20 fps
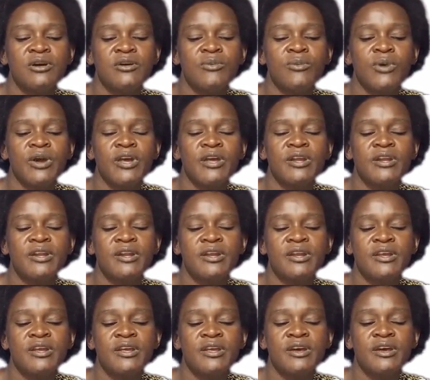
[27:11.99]
When
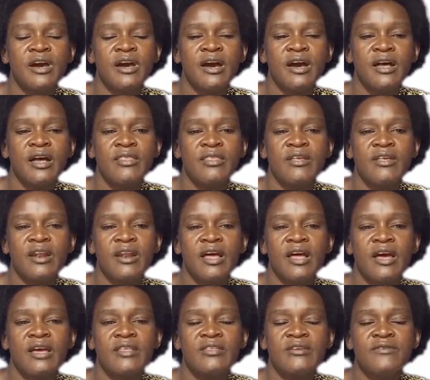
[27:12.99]

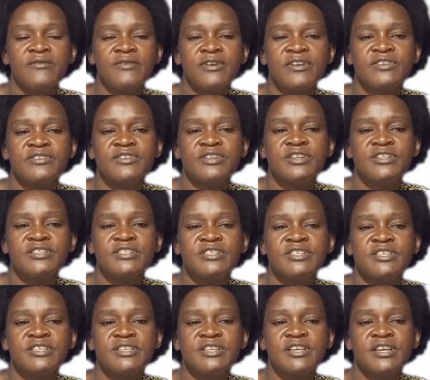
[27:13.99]
the
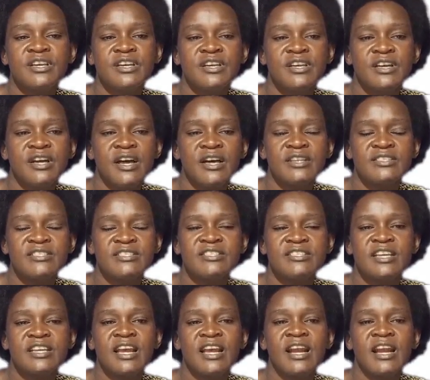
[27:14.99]
fertility has
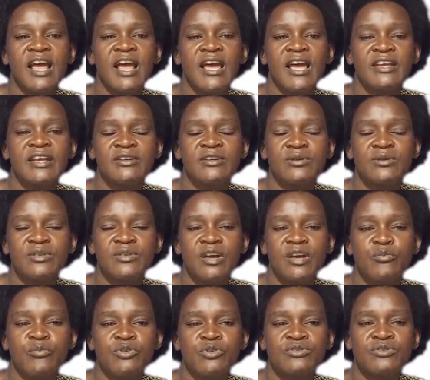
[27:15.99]
declined on
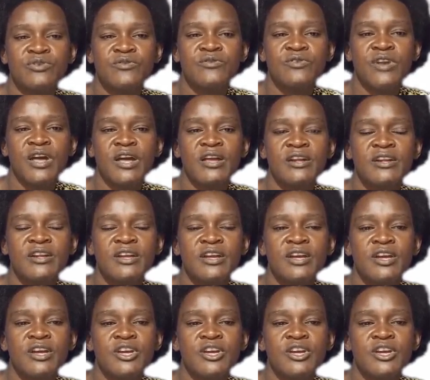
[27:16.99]
that piece of land,